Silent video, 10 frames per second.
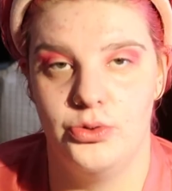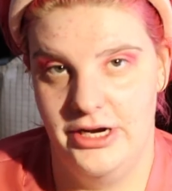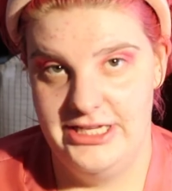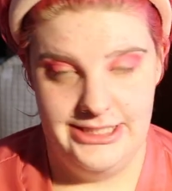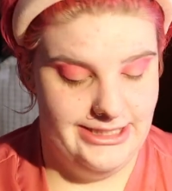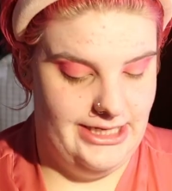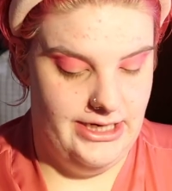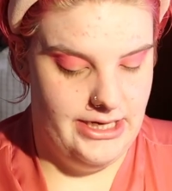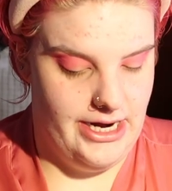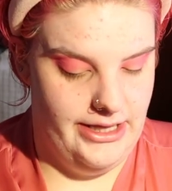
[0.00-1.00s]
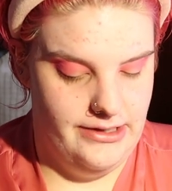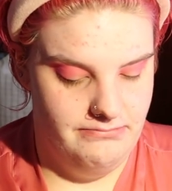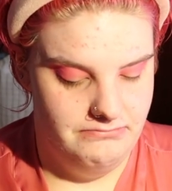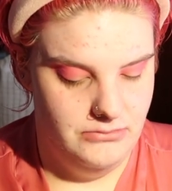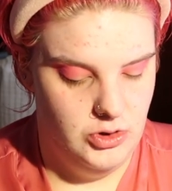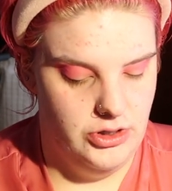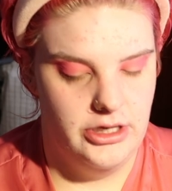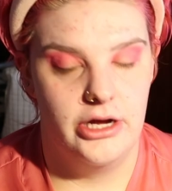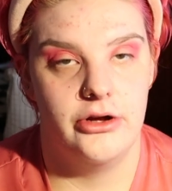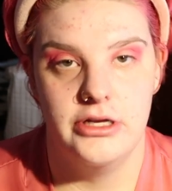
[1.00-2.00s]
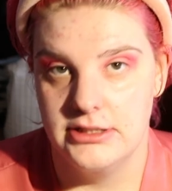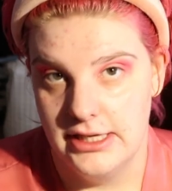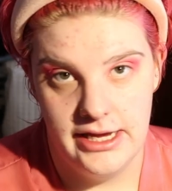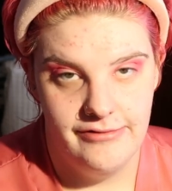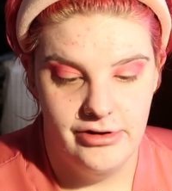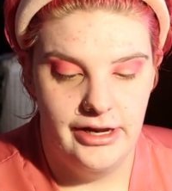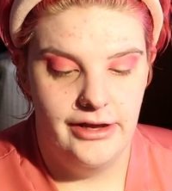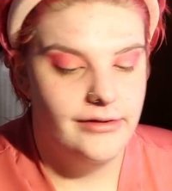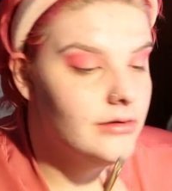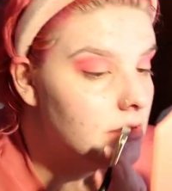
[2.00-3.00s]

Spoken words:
2016, Kylie, doing a cut crease, like, every day.